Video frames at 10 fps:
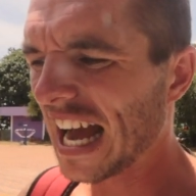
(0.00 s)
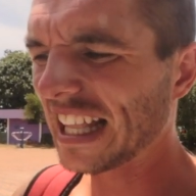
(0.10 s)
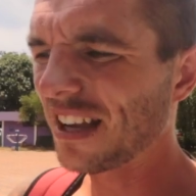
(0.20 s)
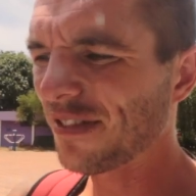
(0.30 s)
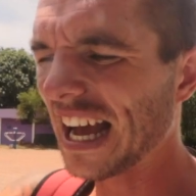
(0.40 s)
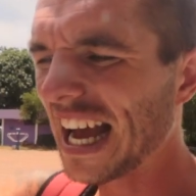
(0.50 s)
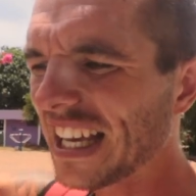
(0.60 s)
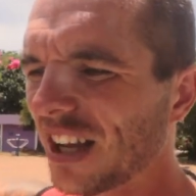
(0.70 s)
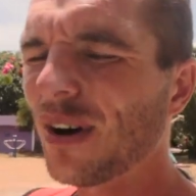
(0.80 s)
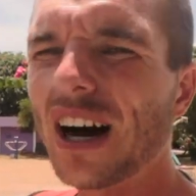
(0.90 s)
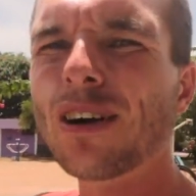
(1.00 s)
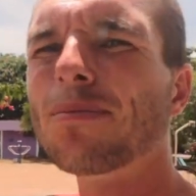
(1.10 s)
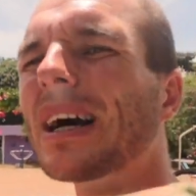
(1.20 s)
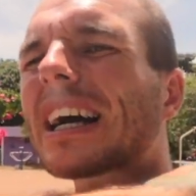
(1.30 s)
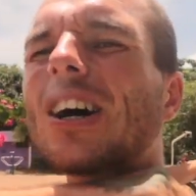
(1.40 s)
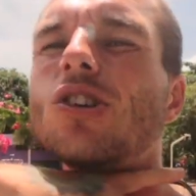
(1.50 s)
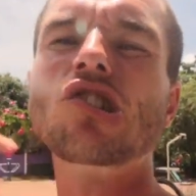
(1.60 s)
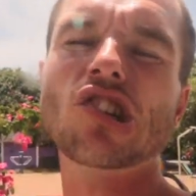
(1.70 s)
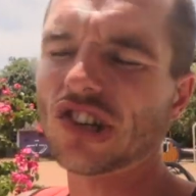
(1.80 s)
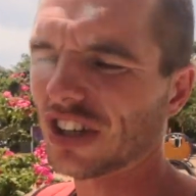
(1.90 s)
And they either hang you up and go
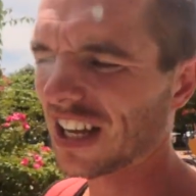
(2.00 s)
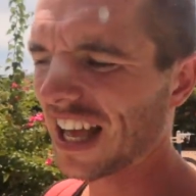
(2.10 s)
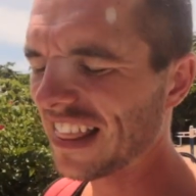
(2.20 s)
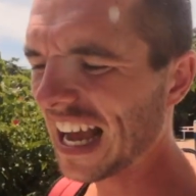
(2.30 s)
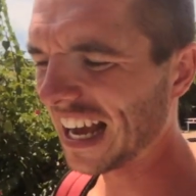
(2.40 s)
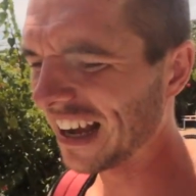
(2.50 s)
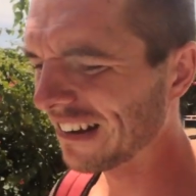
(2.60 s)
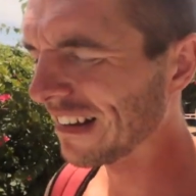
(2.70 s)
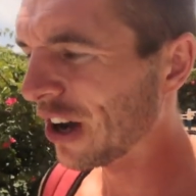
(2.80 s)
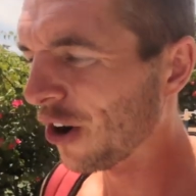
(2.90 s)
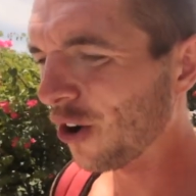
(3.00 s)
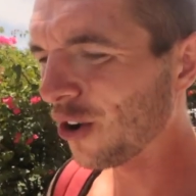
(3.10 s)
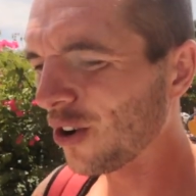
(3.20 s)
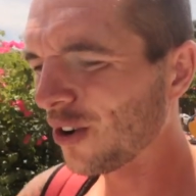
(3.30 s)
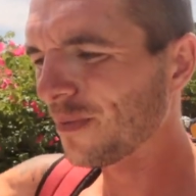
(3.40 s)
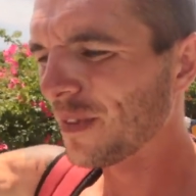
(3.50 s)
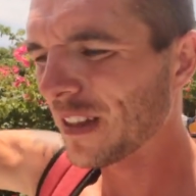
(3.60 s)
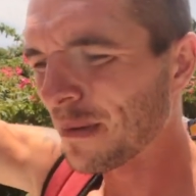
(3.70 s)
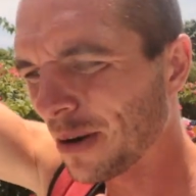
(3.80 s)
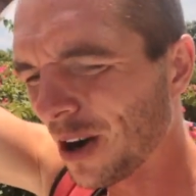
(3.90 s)
like that, or
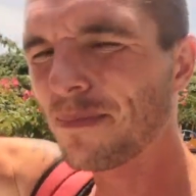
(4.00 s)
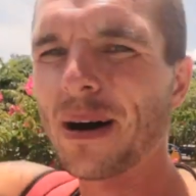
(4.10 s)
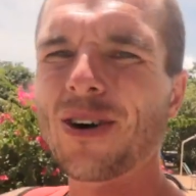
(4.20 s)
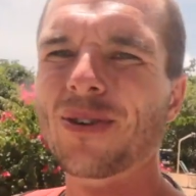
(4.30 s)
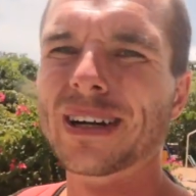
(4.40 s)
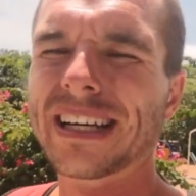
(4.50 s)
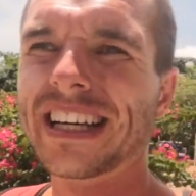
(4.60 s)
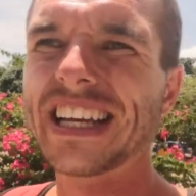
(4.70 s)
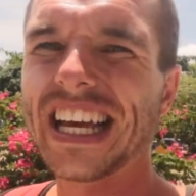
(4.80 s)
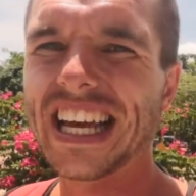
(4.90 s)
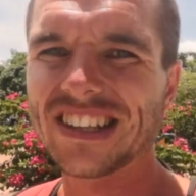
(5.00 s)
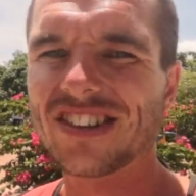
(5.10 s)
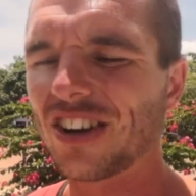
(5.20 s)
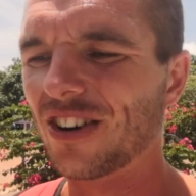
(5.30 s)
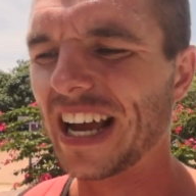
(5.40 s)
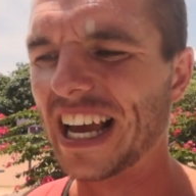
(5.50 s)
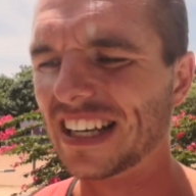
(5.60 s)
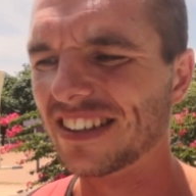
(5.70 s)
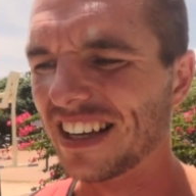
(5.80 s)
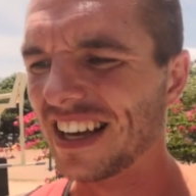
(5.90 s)
they put a bolt into your
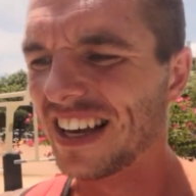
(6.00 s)
head.